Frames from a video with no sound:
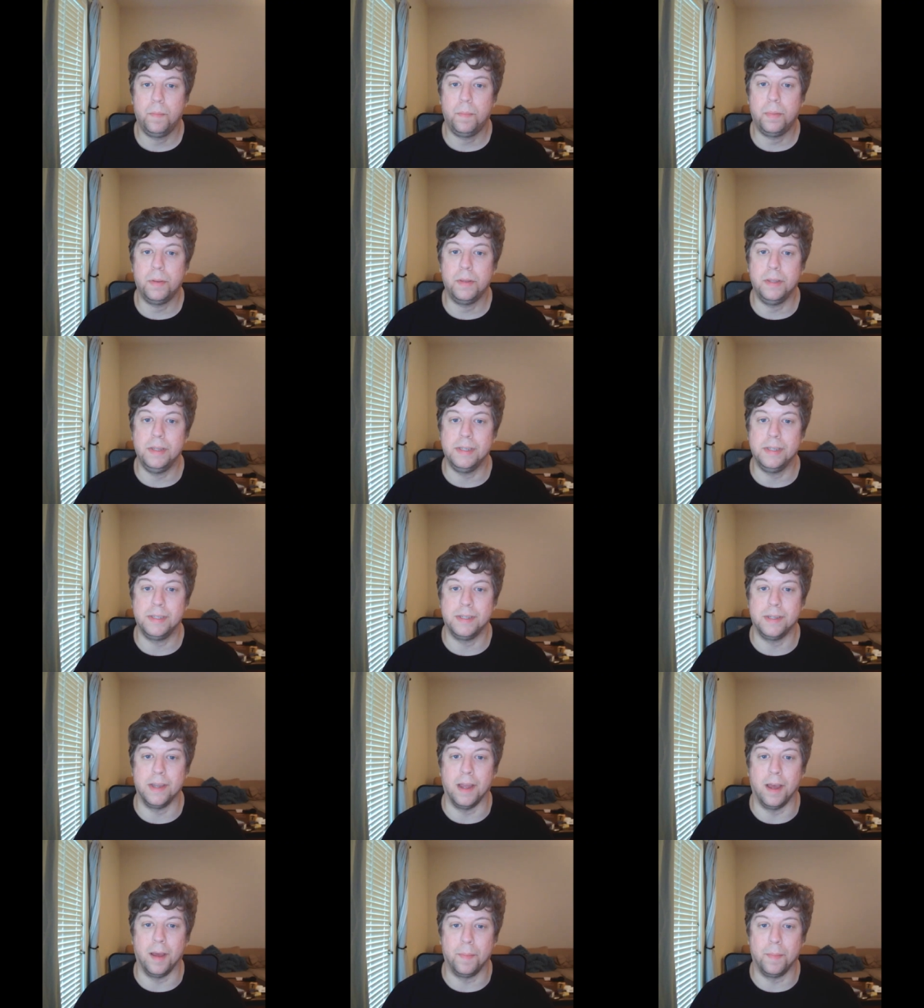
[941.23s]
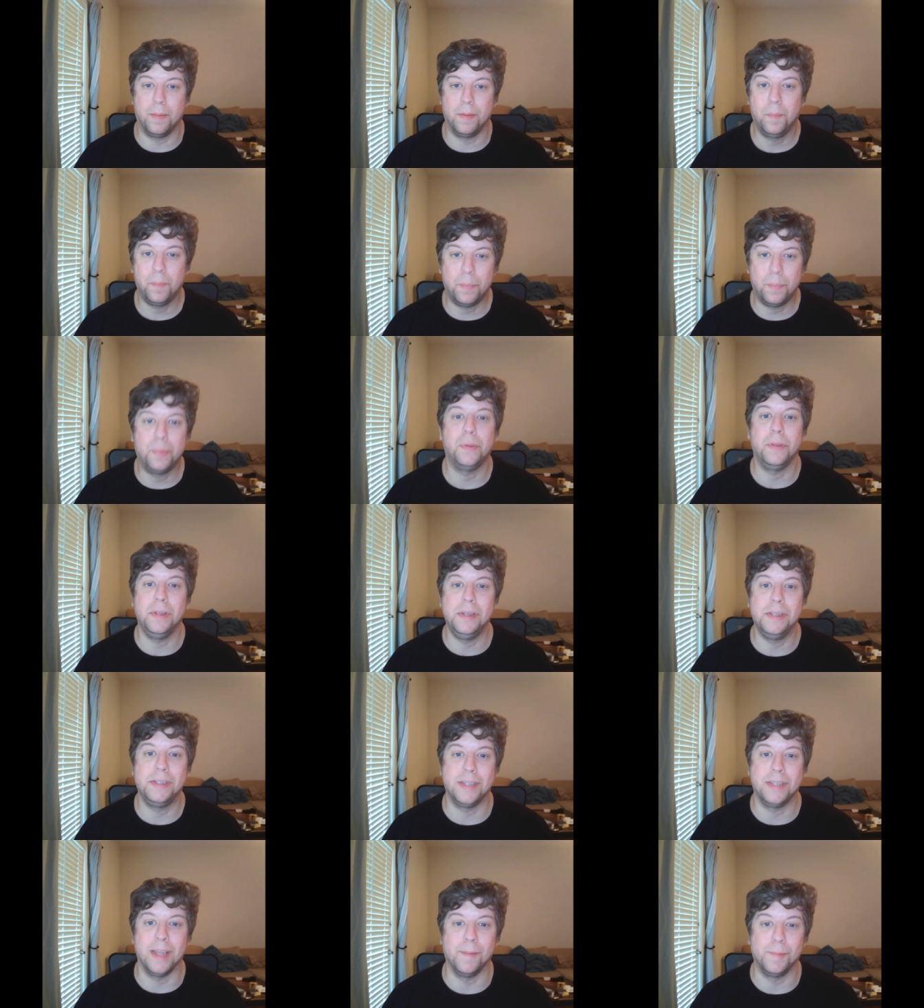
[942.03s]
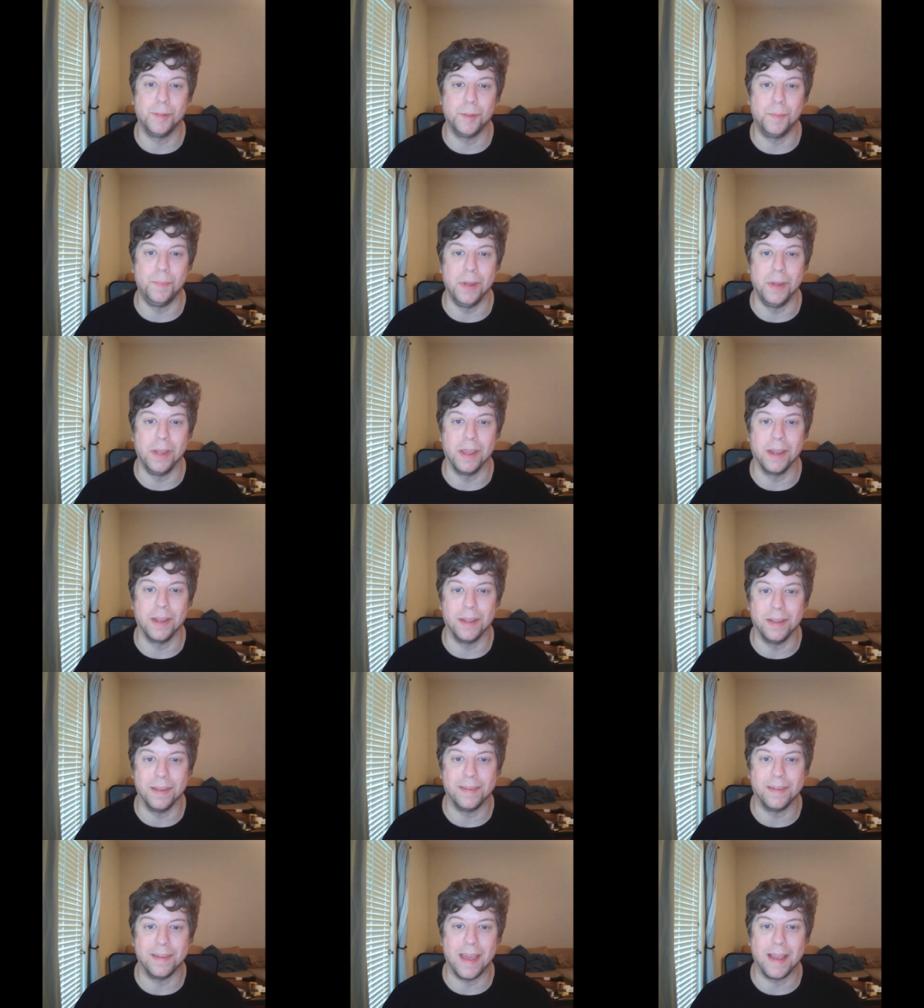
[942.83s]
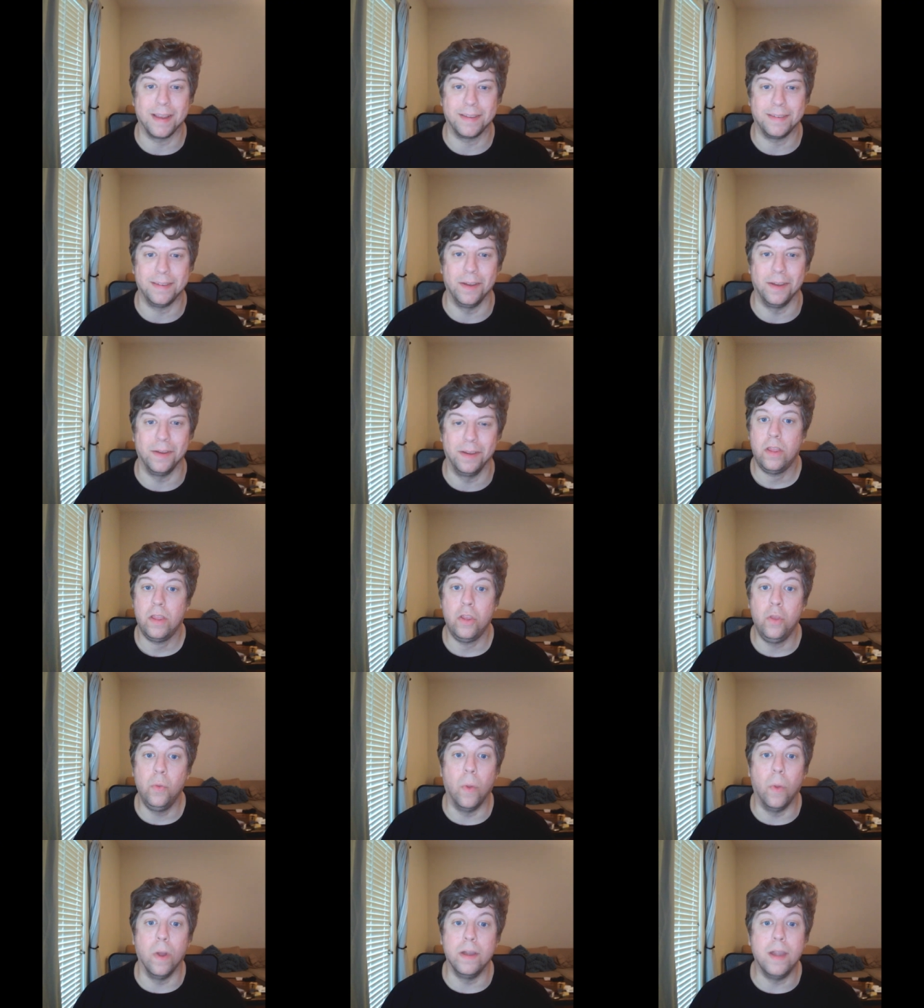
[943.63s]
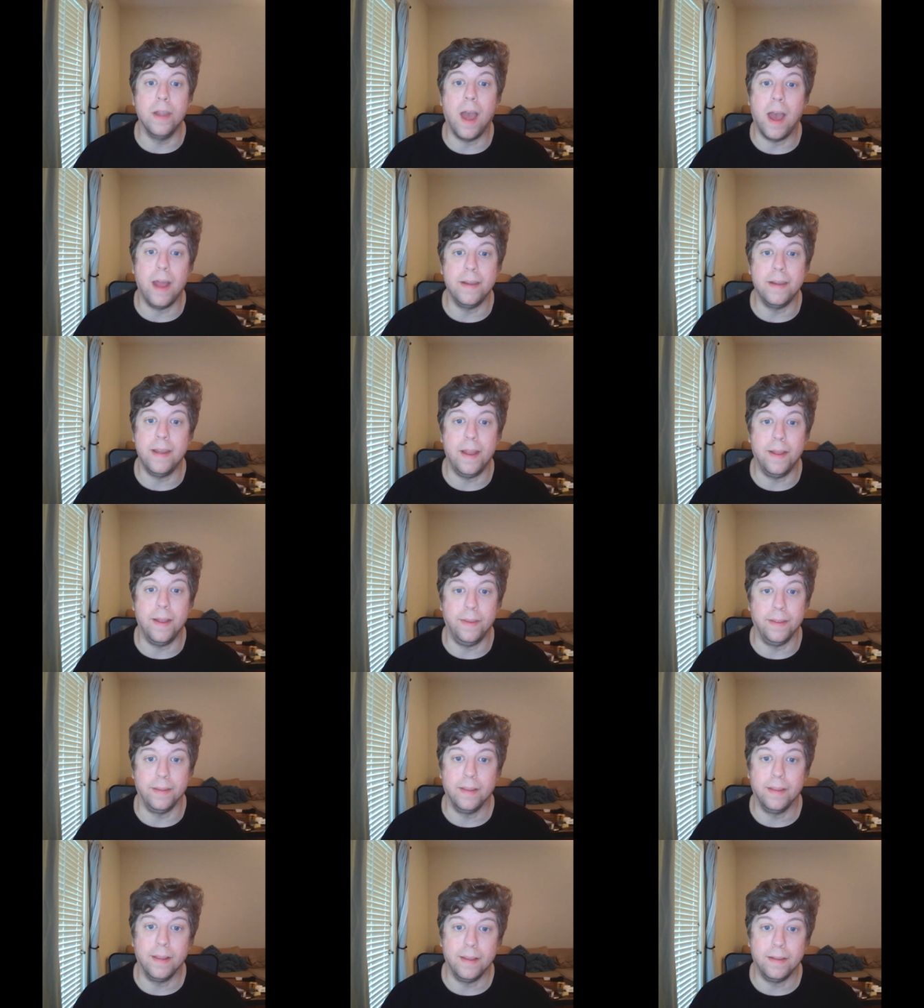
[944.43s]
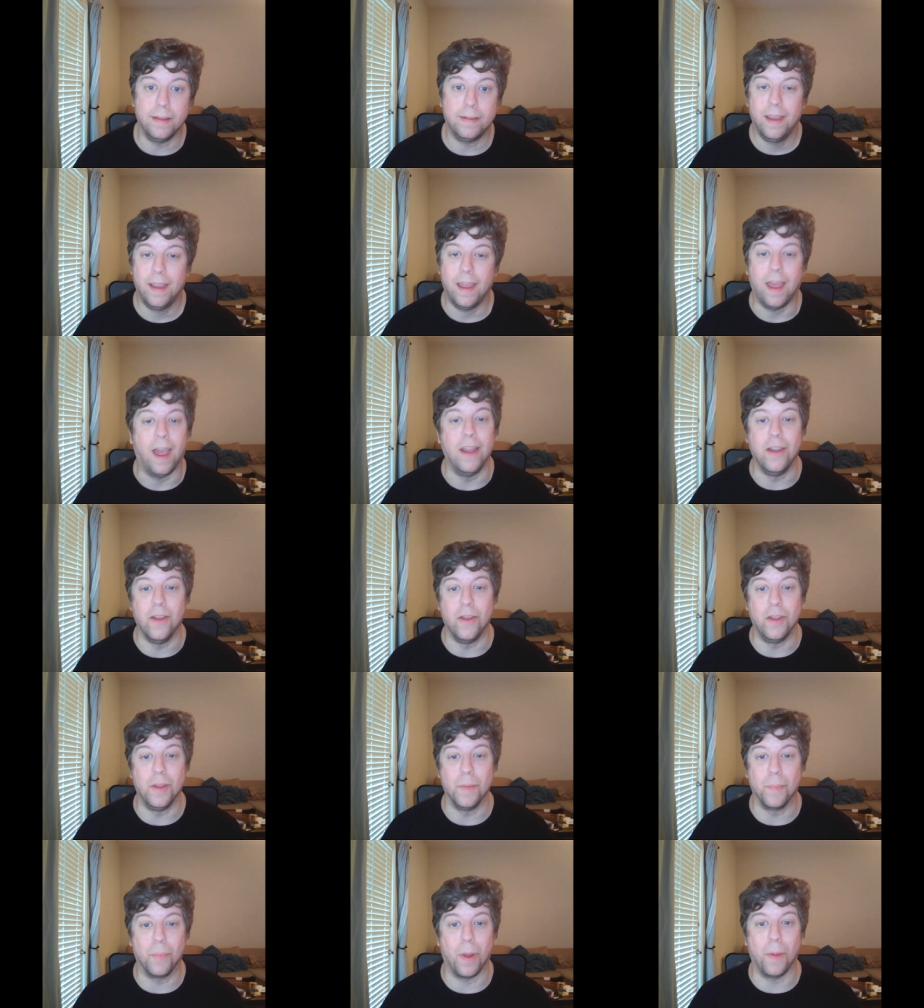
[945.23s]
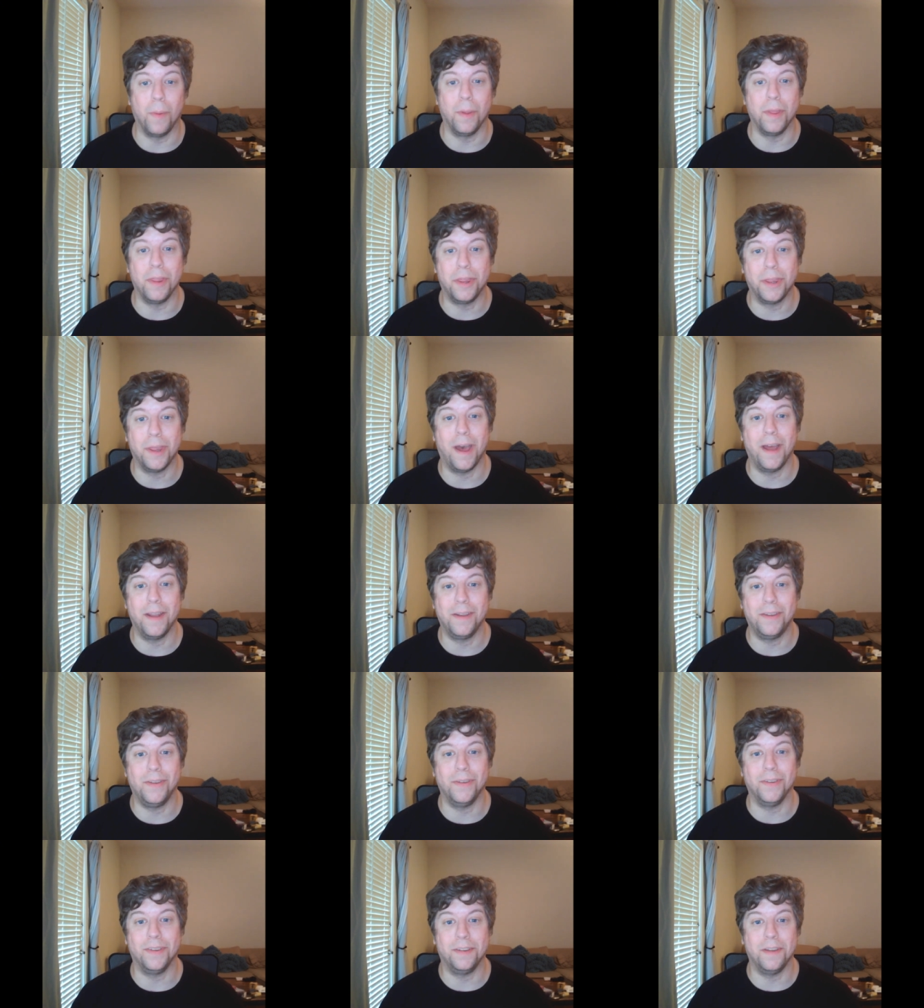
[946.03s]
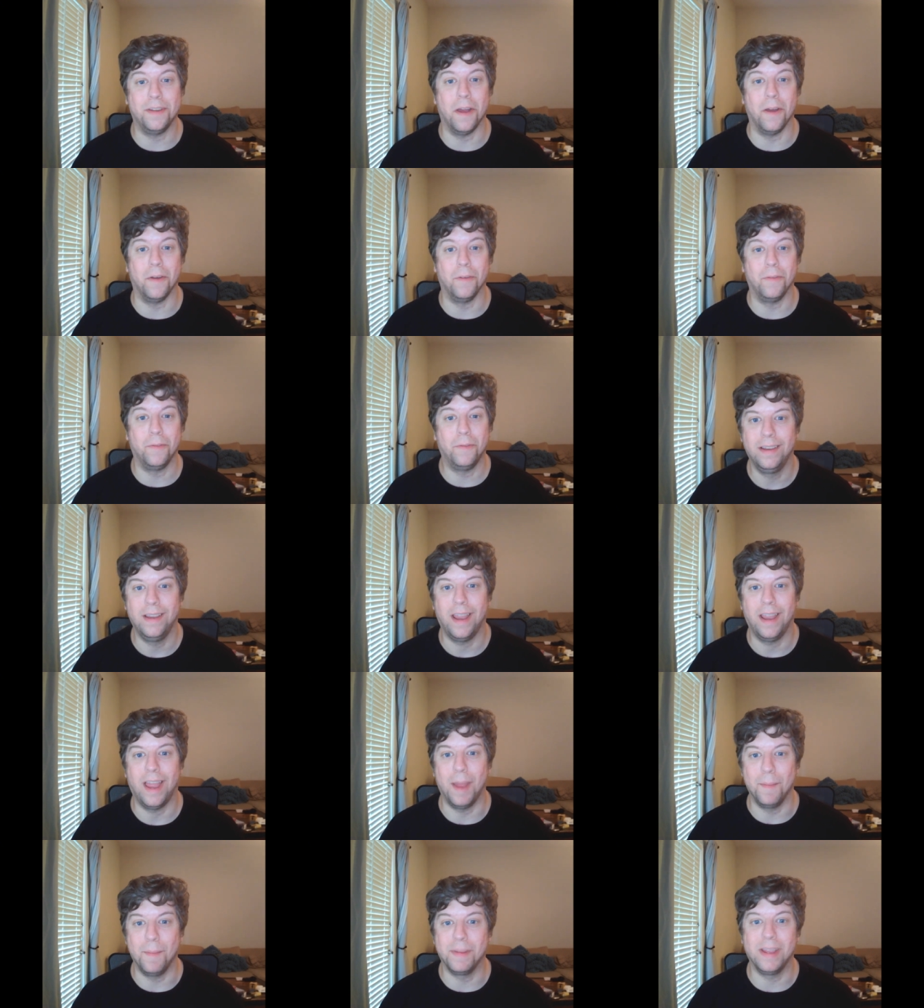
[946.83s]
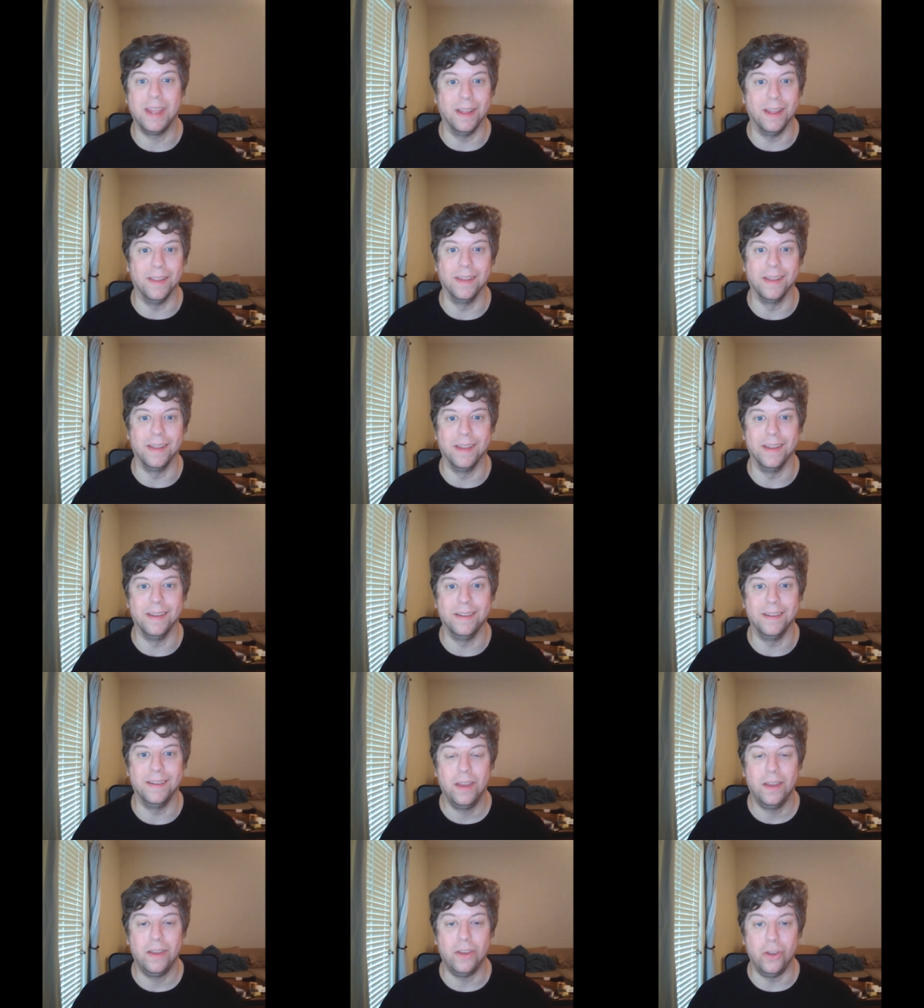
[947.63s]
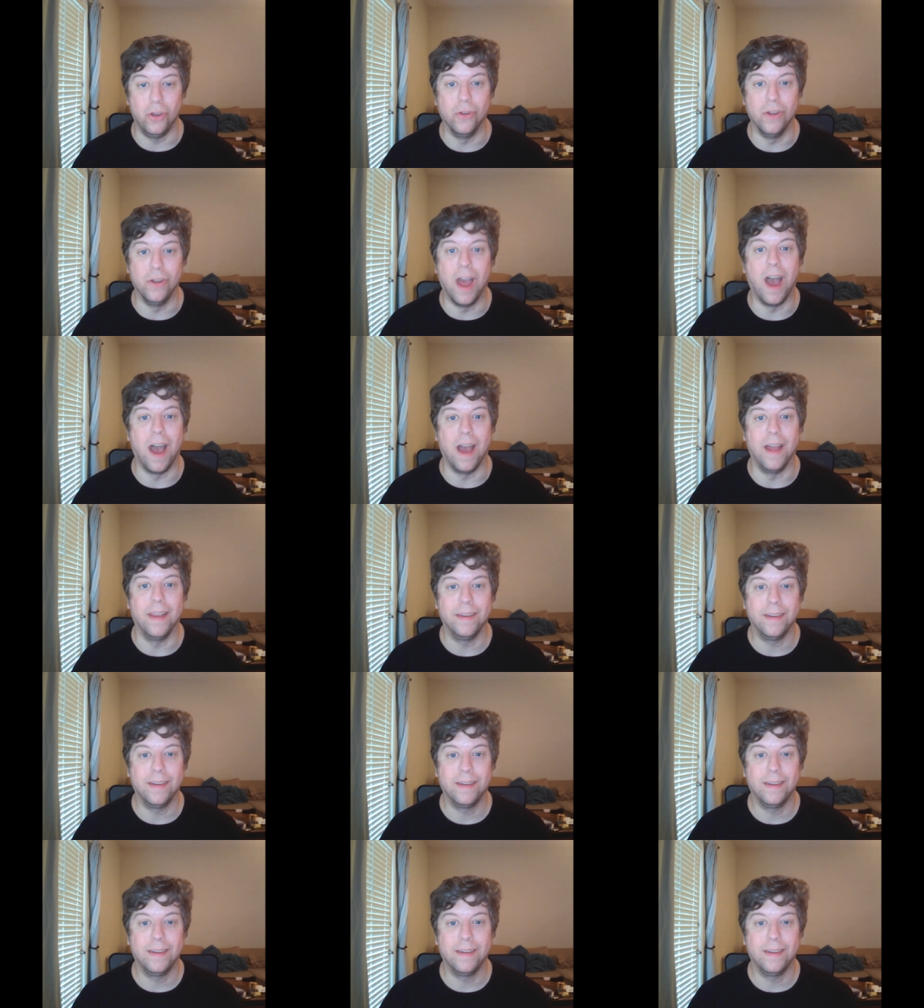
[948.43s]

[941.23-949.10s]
Please stop. Please stop speaking in this accent. You are not nailing this. I know you probably thought to yourself, I'm killing it. You're not.